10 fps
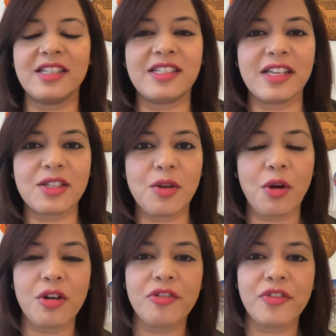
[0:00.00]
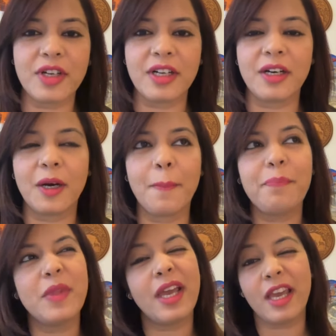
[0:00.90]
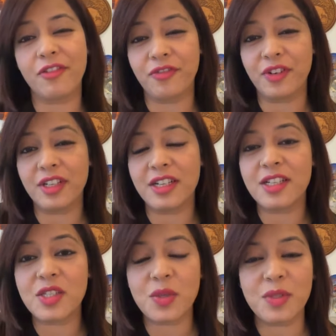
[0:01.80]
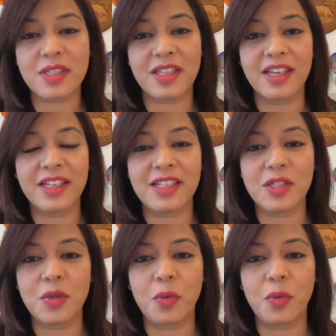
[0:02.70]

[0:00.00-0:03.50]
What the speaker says: It takes a lot of efforts to sit,